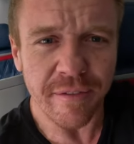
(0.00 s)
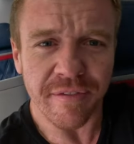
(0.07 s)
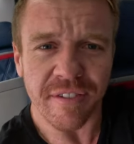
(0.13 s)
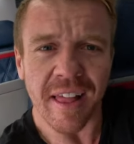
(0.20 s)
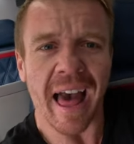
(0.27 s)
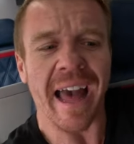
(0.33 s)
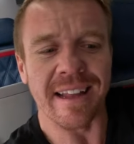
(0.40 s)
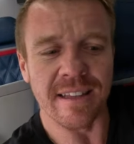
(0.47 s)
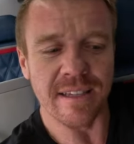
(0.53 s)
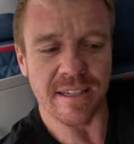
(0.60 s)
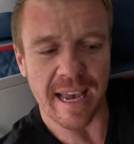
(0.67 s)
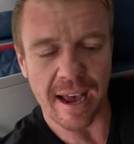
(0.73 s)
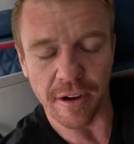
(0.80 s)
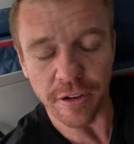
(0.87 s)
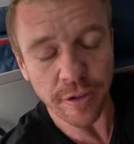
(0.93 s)
flattens
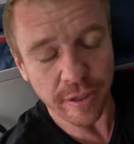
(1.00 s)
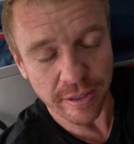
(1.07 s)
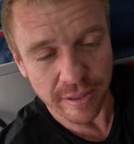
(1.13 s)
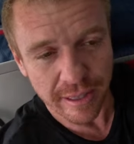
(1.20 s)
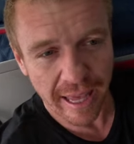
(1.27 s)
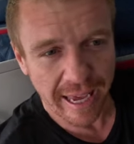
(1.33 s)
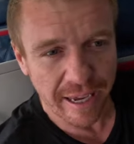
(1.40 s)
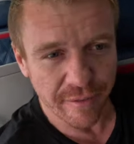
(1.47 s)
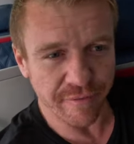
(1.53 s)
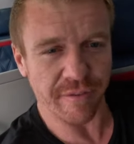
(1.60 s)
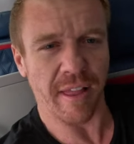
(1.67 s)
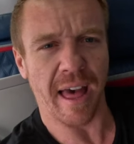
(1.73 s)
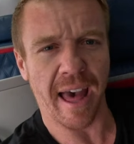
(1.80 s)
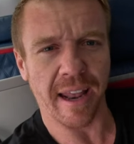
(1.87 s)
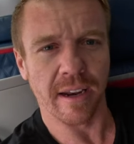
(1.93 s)
out. You can lay
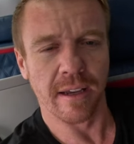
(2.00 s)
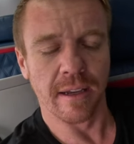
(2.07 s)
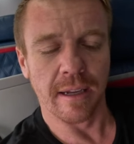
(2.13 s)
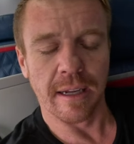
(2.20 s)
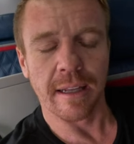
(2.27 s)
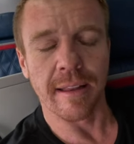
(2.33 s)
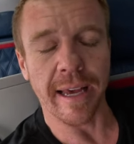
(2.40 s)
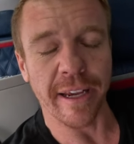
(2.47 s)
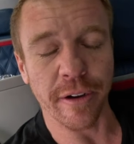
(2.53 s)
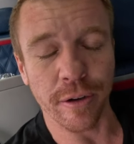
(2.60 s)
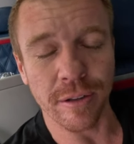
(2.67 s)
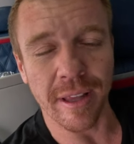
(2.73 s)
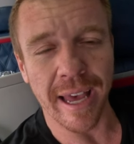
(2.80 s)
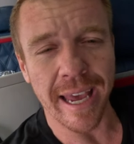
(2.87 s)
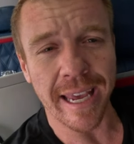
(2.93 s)
flat like
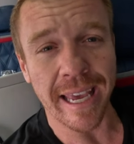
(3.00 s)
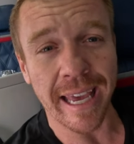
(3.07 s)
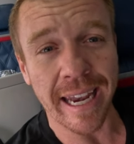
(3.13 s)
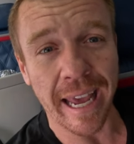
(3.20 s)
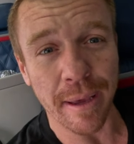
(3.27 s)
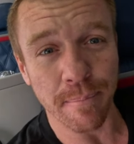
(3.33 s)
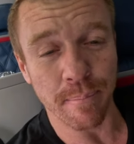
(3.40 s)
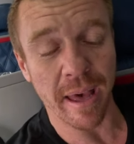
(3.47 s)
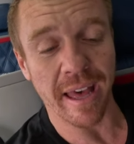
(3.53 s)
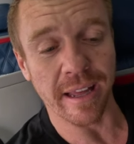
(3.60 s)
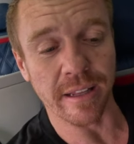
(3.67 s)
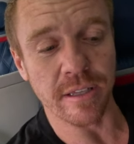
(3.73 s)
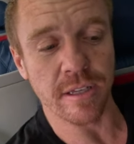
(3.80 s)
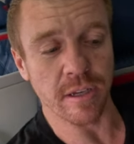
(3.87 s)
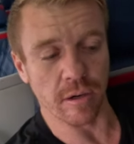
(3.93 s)
you're laying in a
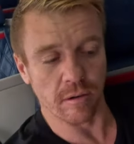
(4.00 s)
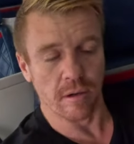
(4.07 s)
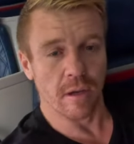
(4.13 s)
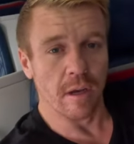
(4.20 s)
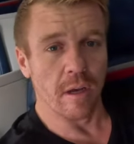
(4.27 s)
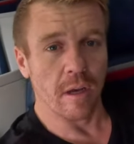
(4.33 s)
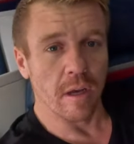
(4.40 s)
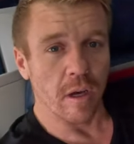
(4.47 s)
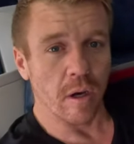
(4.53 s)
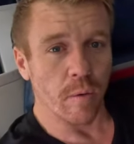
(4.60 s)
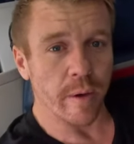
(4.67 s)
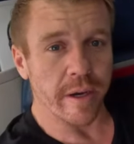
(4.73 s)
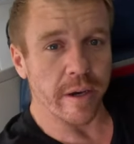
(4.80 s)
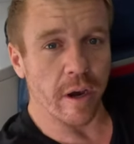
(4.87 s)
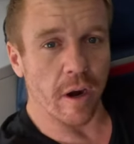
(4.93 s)
bed. So
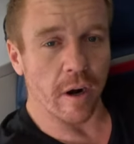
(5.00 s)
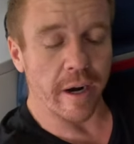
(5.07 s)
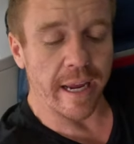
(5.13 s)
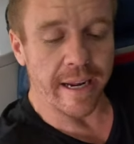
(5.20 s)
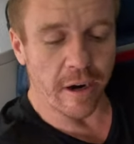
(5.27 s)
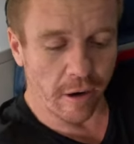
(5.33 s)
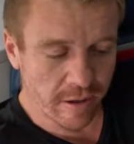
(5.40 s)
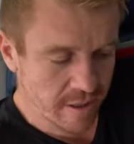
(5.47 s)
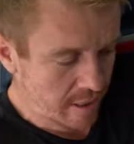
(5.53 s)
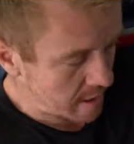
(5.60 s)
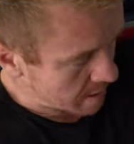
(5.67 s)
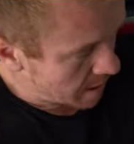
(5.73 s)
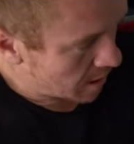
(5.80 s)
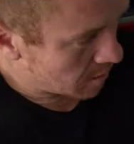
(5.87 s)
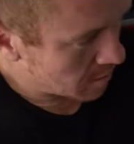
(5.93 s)
we are in our seat
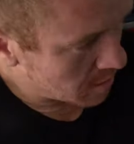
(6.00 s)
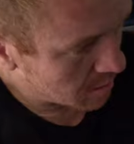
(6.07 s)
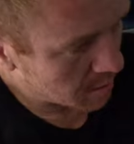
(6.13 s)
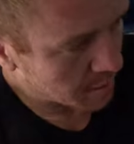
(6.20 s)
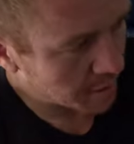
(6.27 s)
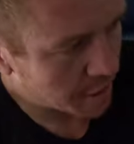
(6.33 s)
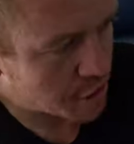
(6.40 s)
now. You can